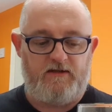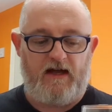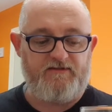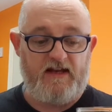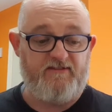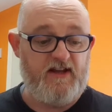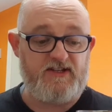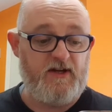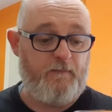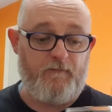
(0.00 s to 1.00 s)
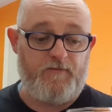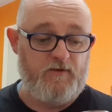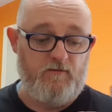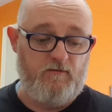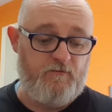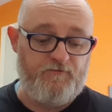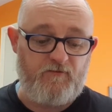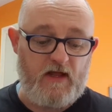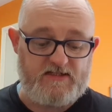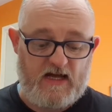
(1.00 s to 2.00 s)
I've nearly finished it.
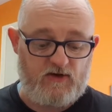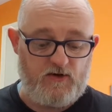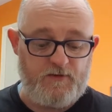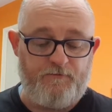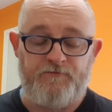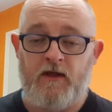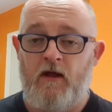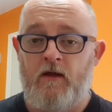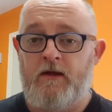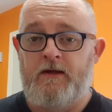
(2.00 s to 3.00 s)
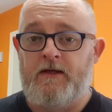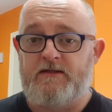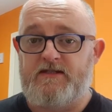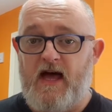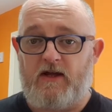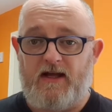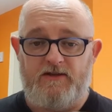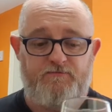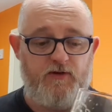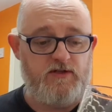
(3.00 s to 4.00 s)
It's that good. It's that
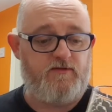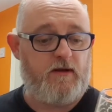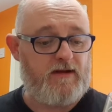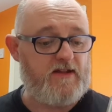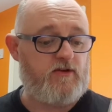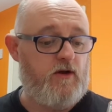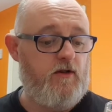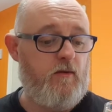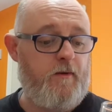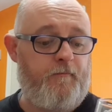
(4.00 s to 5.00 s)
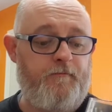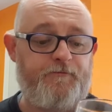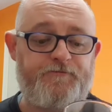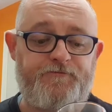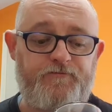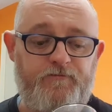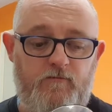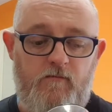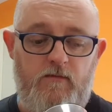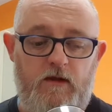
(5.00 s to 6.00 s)
is beautiful. I'm glad I've got another one.
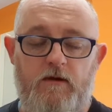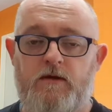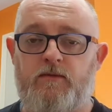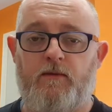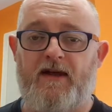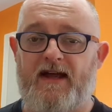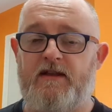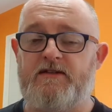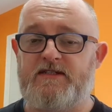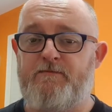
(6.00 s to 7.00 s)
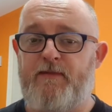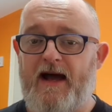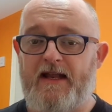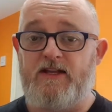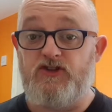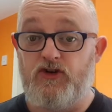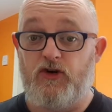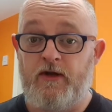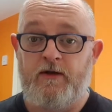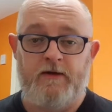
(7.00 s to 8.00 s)
One that I can sit back and enjoy.